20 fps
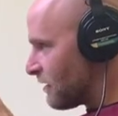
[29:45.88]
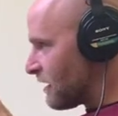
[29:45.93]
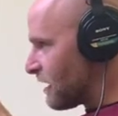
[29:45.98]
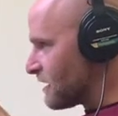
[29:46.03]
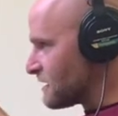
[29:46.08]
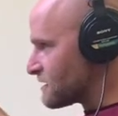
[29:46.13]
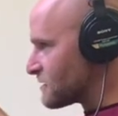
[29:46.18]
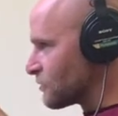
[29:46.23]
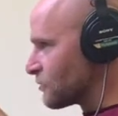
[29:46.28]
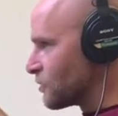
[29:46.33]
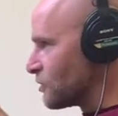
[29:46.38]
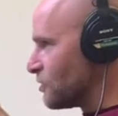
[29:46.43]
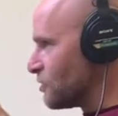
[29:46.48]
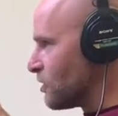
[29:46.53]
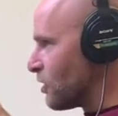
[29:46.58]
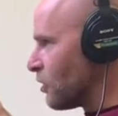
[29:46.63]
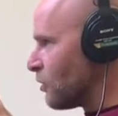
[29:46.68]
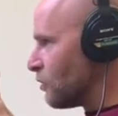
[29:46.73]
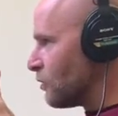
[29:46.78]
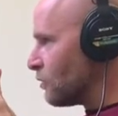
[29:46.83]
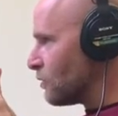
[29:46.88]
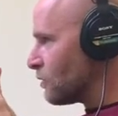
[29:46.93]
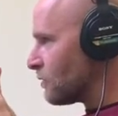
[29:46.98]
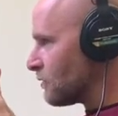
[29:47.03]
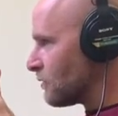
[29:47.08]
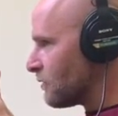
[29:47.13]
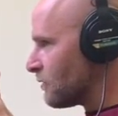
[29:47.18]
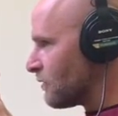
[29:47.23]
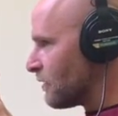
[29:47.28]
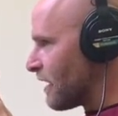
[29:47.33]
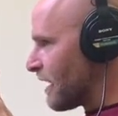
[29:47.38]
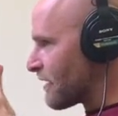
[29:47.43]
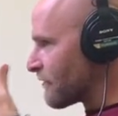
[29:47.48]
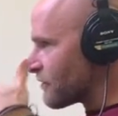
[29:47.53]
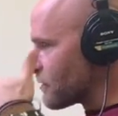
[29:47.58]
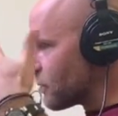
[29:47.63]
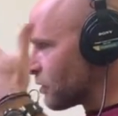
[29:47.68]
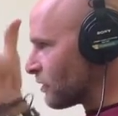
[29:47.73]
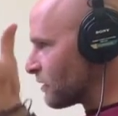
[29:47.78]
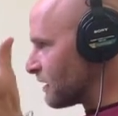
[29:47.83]
until you know
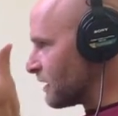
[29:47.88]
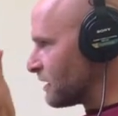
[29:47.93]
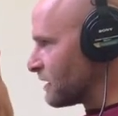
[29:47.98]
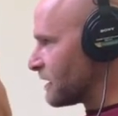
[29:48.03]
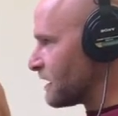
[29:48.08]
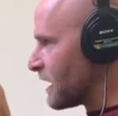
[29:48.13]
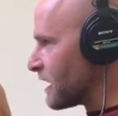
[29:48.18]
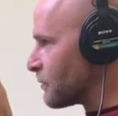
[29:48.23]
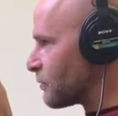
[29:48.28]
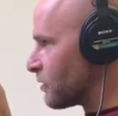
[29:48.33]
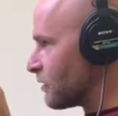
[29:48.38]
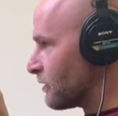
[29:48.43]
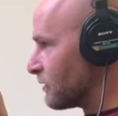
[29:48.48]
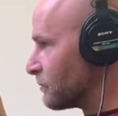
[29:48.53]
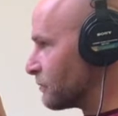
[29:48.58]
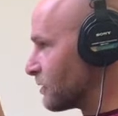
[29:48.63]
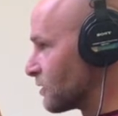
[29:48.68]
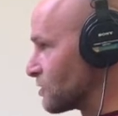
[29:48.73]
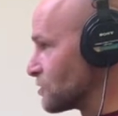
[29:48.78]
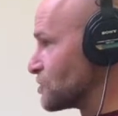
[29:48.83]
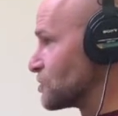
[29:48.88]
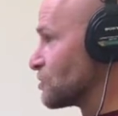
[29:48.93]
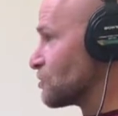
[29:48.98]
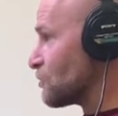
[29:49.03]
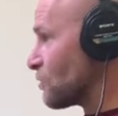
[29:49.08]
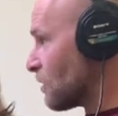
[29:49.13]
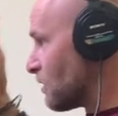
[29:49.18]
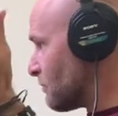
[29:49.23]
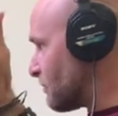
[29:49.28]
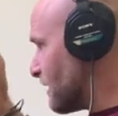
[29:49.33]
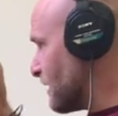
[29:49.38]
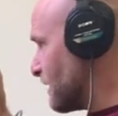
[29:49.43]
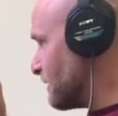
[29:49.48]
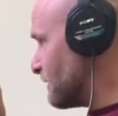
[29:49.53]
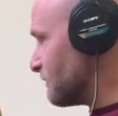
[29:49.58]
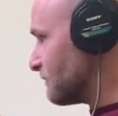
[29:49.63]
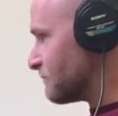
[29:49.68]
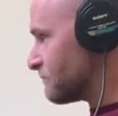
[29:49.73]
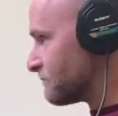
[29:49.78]
everybody in the neighbourhood because you grew up playing